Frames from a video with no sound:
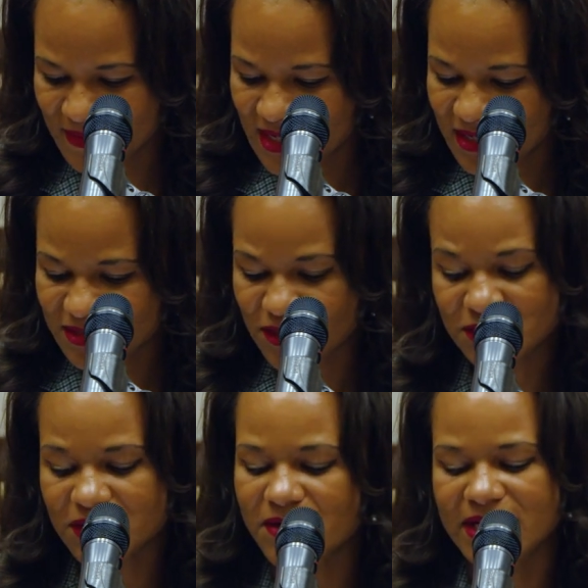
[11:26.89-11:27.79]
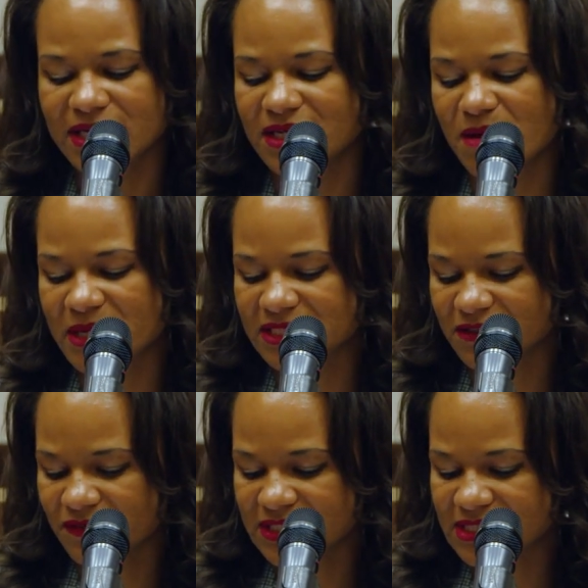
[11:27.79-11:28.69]
Socioeconomic
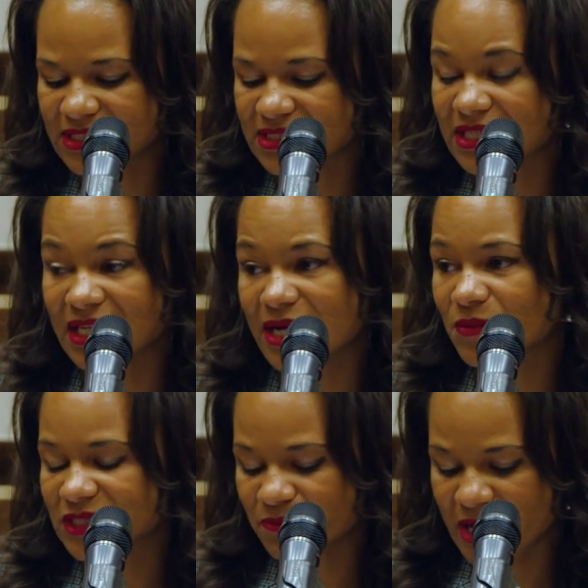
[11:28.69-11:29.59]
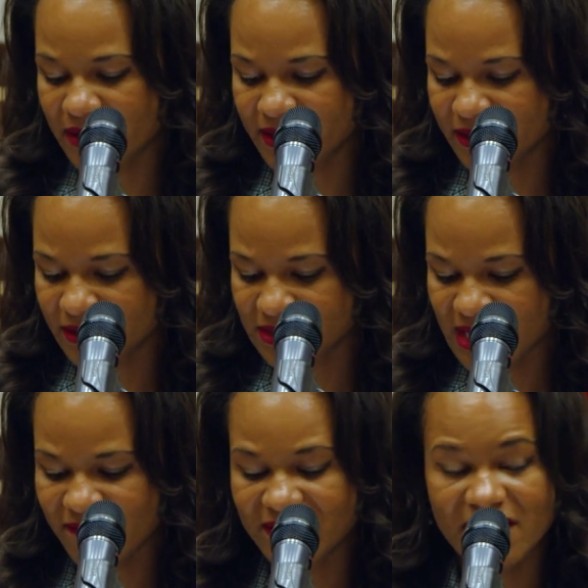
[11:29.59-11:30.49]
differences and language barriers
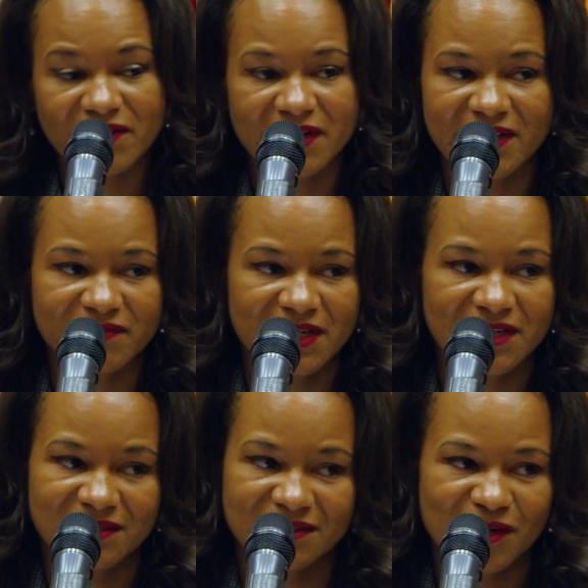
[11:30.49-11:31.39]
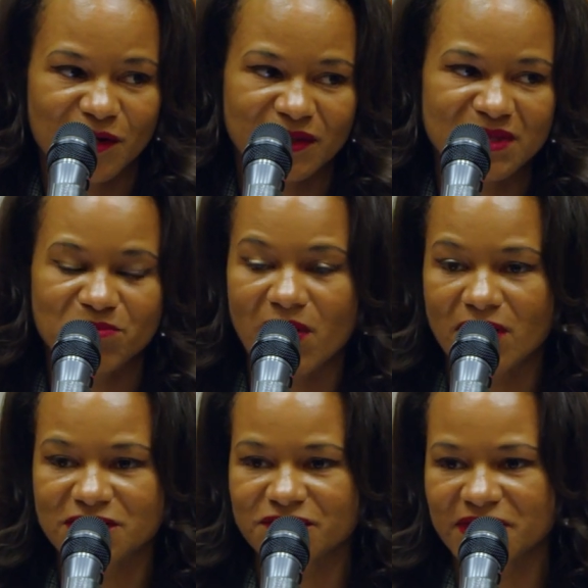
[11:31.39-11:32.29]
have never given Kirkland
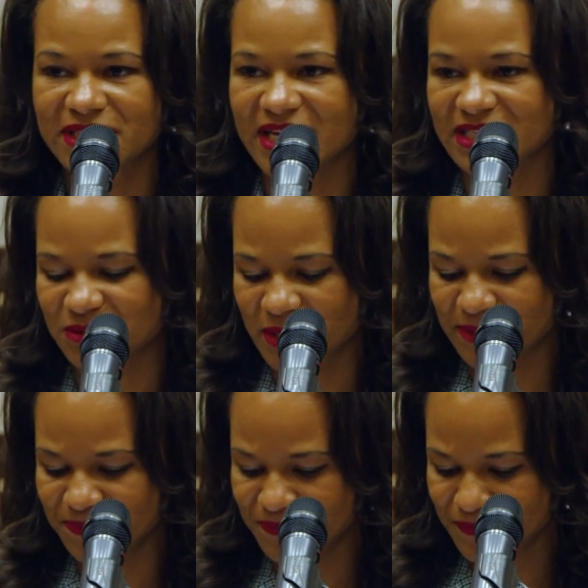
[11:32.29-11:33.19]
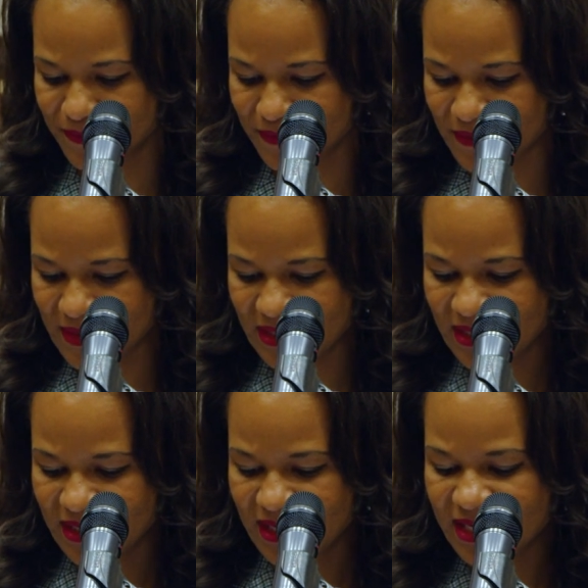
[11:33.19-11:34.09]
pause for engagement.
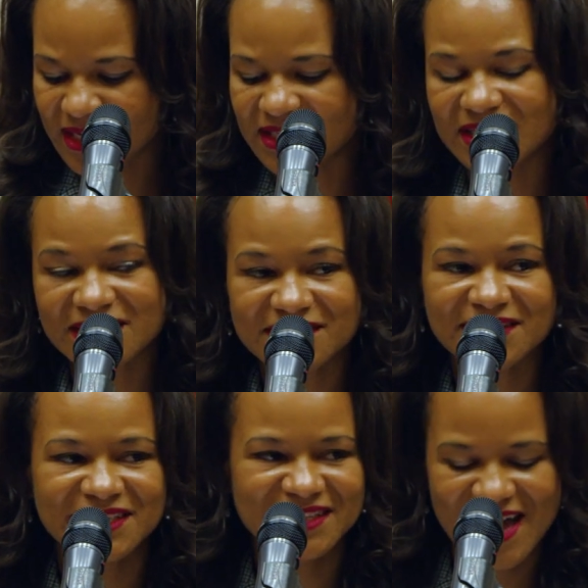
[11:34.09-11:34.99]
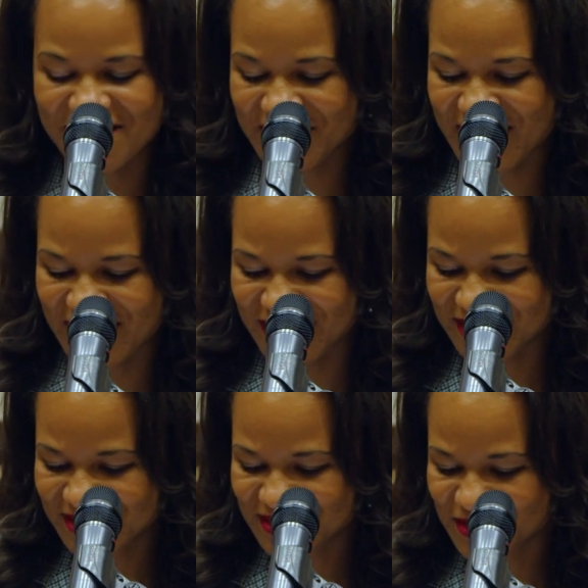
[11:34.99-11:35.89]
He can easily
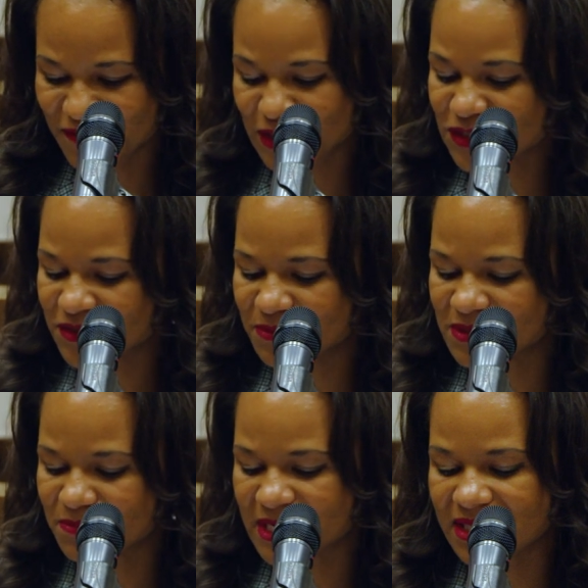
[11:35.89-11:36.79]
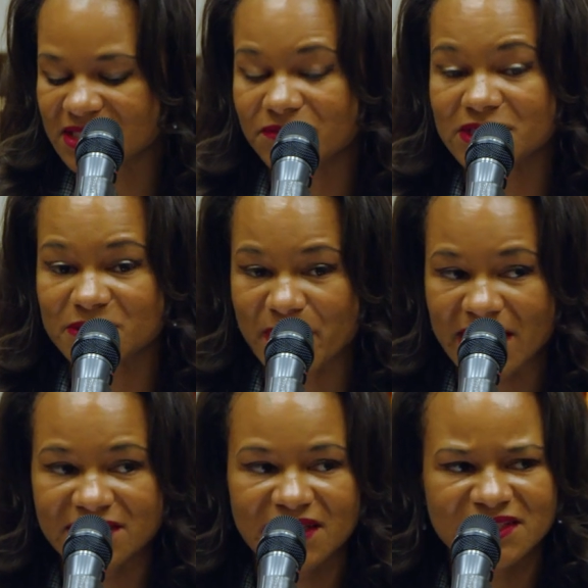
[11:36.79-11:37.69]
navigate diverse groups because he
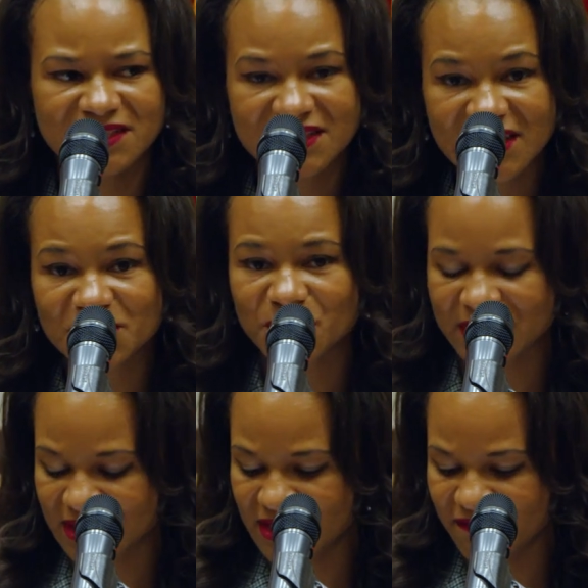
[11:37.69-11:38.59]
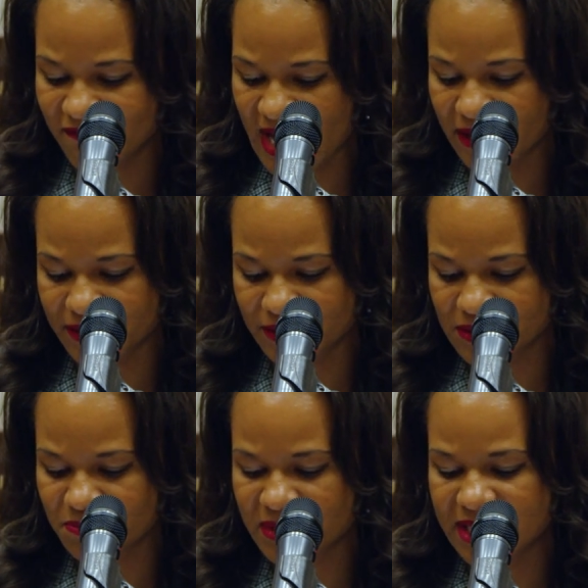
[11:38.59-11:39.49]
respects and genuinely
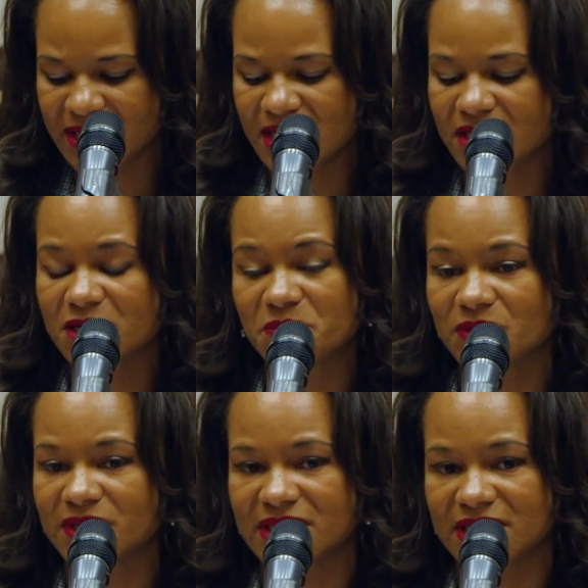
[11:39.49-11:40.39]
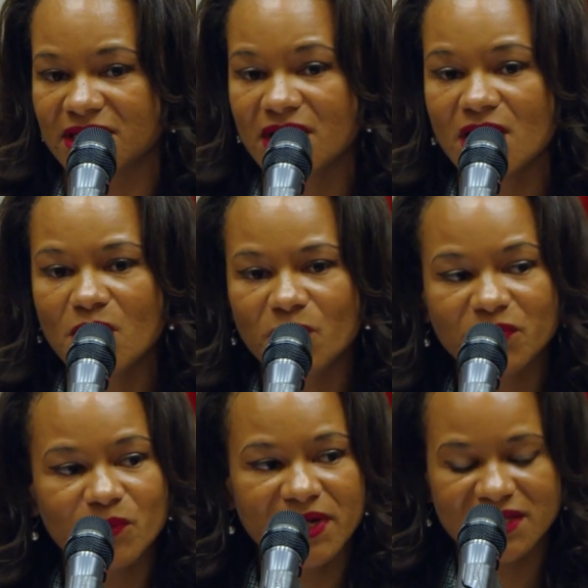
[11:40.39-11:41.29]
values being in community with
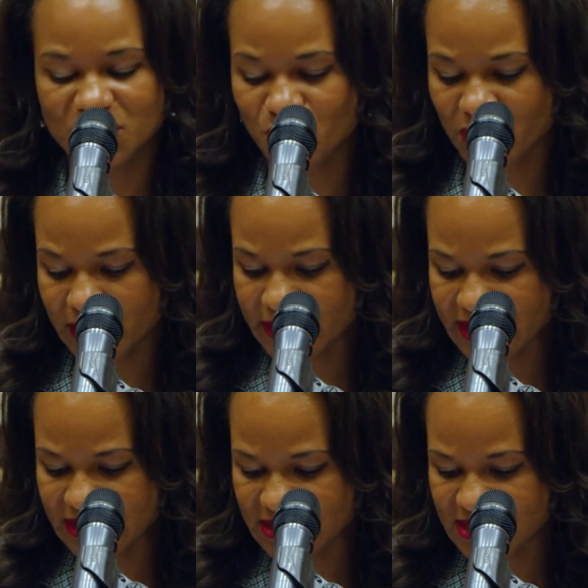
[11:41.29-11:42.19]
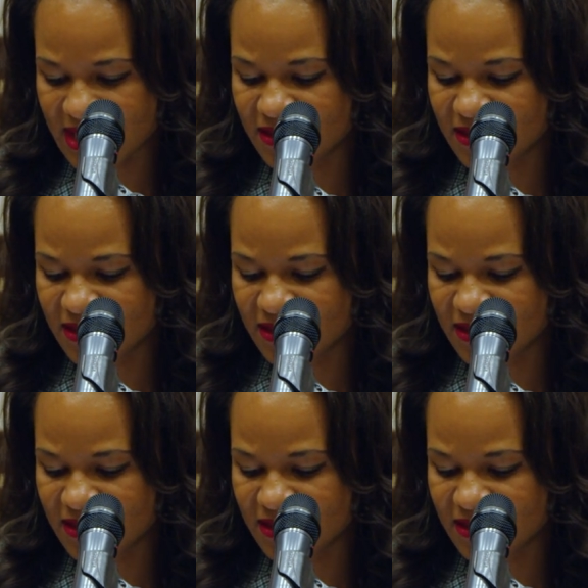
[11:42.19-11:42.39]
Gwinnett's brilliant and